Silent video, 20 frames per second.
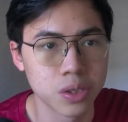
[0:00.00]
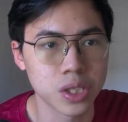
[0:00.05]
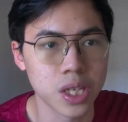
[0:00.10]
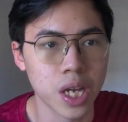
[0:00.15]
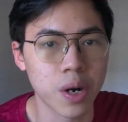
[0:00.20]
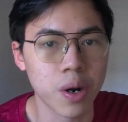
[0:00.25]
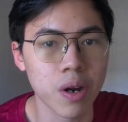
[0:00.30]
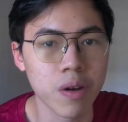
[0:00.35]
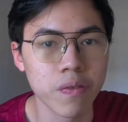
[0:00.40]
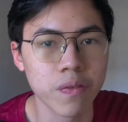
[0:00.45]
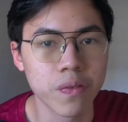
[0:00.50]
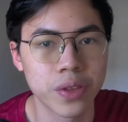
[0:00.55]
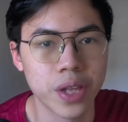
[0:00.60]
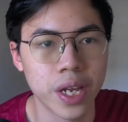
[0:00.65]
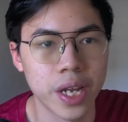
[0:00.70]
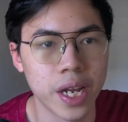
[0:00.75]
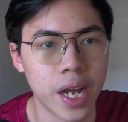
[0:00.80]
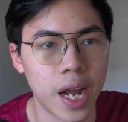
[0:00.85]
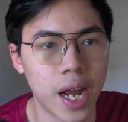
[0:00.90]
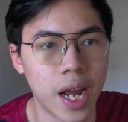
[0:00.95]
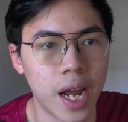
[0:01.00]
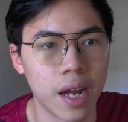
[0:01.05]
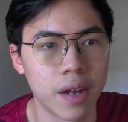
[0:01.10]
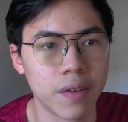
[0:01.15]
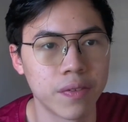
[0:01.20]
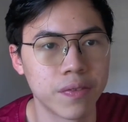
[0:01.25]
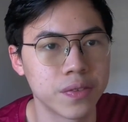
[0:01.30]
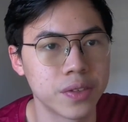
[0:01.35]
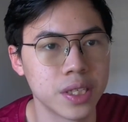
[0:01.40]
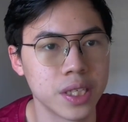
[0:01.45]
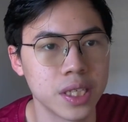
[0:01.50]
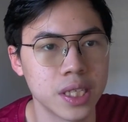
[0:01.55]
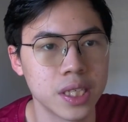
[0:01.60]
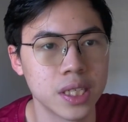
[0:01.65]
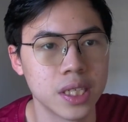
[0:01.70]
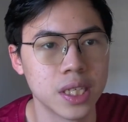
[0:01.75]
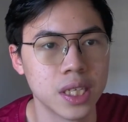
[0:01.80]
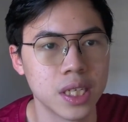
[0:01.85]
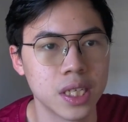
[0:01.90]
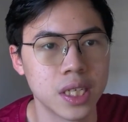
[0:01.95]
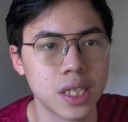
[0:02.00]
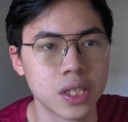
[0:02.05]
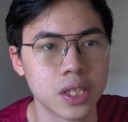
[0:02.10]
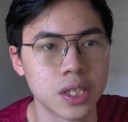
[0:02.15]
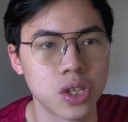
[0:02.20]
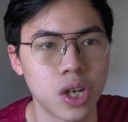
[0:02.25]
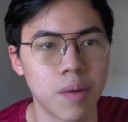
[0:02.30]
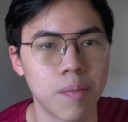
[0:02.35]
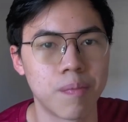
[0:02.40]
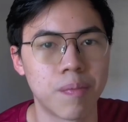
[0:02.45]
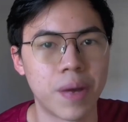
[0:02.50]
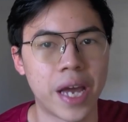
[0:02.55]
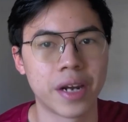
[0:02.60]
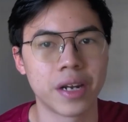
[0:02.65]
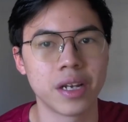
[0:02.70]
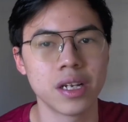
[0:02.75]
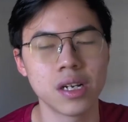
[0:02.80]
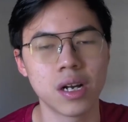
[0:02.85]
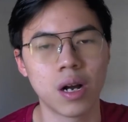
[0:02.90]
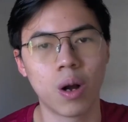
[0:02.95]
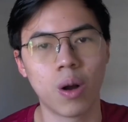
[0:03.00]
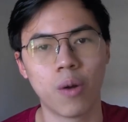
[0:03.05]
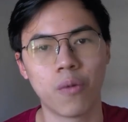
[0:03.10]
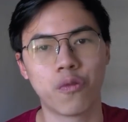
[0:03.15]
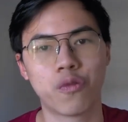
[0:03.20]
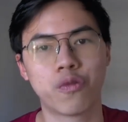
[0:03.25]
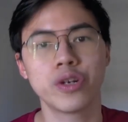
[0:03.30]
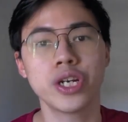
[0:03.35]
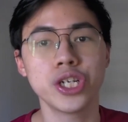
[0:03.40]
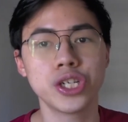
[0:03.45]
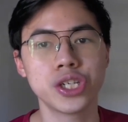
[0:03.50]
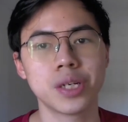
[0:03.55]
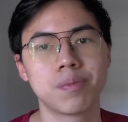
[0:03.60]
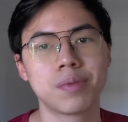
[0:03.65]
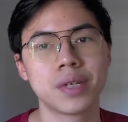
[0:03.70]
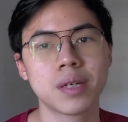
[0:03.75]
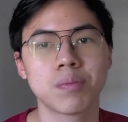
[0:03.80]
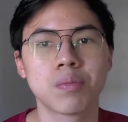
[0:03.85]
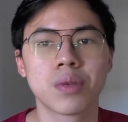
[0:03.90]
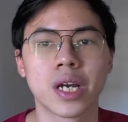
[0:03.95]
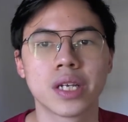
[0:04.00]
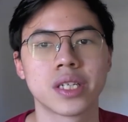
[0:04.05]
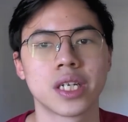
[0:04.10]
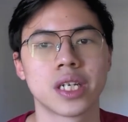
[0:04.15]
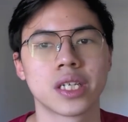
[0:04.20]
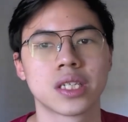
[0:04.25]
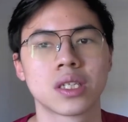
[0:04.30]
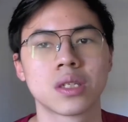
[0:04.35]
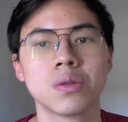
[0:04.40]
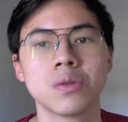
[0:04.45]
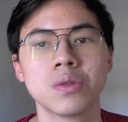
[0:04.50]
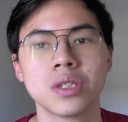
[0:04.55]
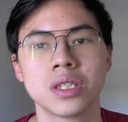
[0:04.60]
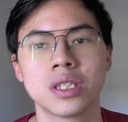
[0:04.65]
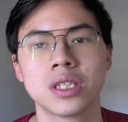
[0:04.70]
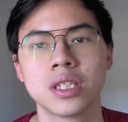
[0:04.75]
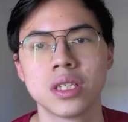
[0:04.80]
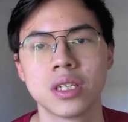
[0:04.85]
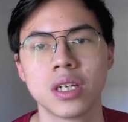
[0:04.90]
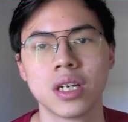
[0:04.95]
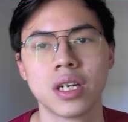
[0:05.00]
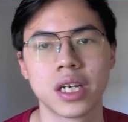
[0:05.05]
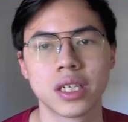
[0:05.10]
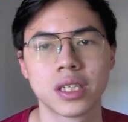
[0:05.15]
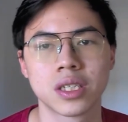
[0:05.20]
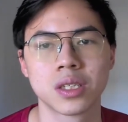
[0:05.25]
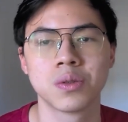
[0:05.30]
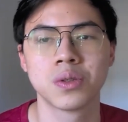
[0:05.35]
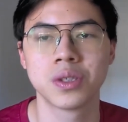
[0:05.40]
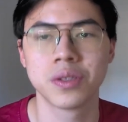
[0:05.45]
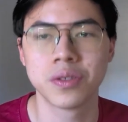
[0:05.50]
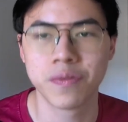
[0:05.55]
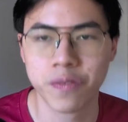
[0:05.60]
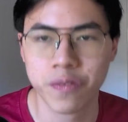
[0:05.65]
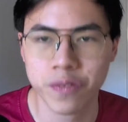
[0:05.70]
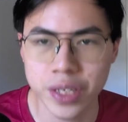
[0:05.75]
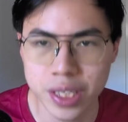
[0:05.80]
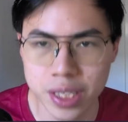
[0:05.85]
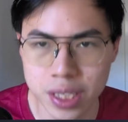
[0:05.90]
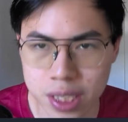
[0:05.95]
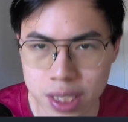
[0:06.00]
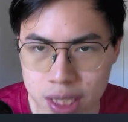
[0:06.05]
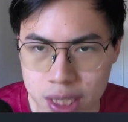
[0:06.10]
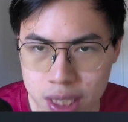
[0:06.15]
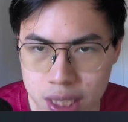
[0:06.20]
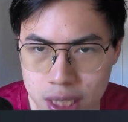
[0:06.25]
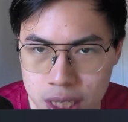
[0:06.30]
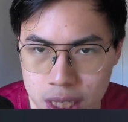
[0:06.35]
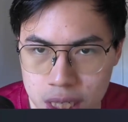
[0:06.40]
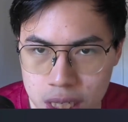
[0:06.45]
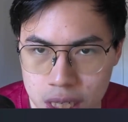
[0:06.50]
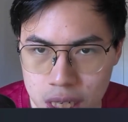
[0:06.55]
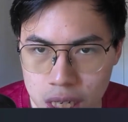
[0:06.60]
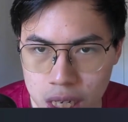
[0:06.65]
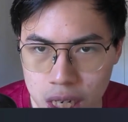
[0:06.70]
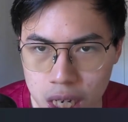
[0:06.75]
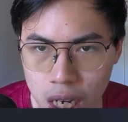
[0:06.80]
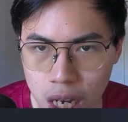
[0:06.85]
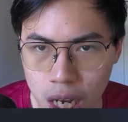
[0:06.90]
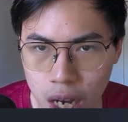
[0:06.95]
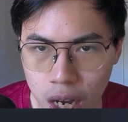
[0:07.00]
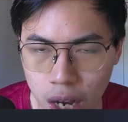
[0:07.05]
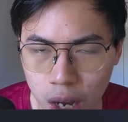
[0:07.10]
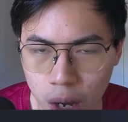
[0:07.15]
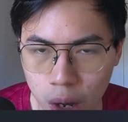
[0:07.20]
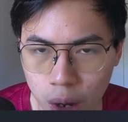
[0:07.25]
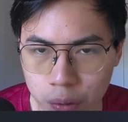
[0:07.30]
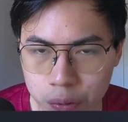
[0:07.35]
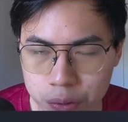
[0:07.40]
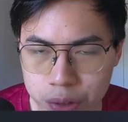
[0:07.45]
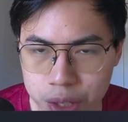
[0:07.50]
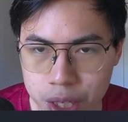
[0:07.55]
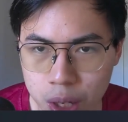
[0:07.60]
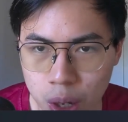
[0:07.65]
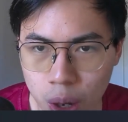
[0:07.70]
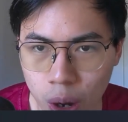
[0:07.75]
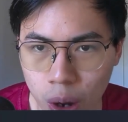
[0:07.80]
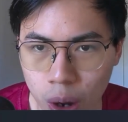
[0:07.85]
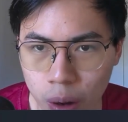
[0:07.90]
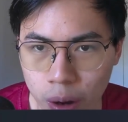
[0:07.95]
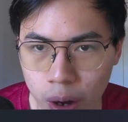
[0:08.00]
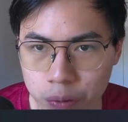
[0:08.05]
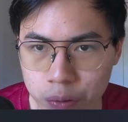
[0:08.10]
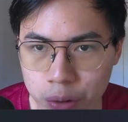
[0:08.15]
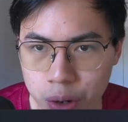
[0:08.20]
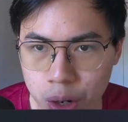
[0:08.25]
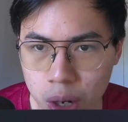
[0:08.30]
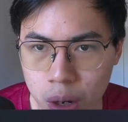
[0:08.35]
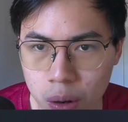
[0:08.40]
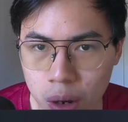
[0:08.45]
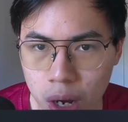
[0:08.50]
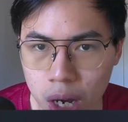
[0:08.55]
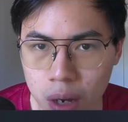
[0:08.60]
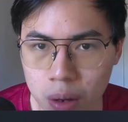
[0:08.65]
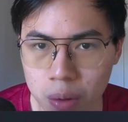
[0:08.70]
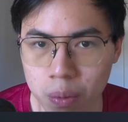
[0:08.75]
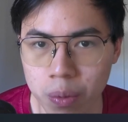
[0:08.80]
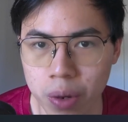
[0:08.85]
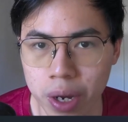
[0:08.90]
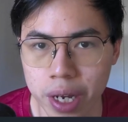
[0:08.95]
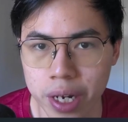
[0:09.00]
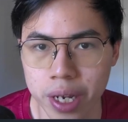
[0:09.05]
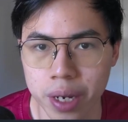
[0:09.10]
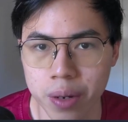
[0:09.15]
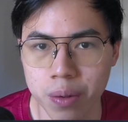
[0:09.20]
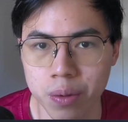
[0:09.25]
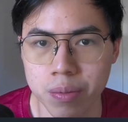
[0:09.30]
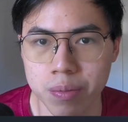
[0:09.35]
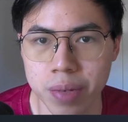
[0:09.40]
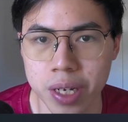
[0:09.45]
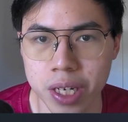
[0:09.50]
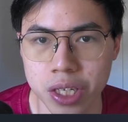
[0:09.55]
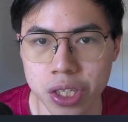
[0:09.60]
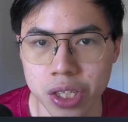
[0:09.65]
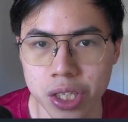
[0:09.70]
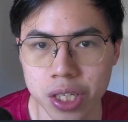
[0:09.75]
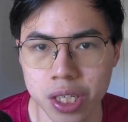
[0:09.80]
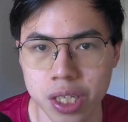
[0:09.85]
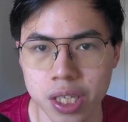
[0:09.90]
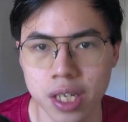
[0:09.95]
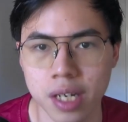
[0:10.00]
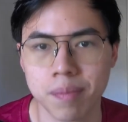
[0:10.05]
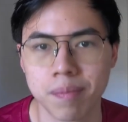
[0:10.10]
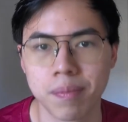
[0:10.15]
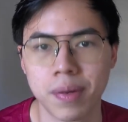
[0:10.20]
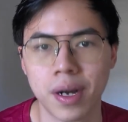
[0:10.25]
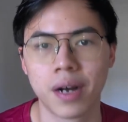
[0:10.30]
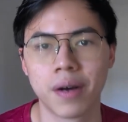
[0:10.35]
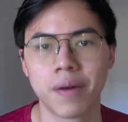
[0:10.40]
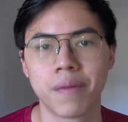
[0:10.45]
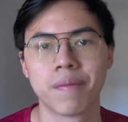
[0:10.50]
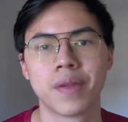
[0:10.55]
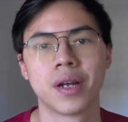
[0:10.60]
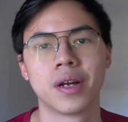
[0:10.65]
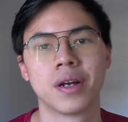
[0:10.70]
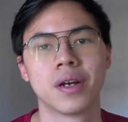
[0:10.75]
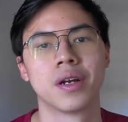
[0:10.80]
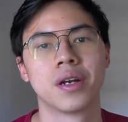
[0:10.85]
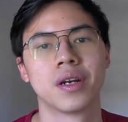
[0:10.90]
To start off, they have the top banner of free shipping plus exclusivity of the offer call, where they will mention about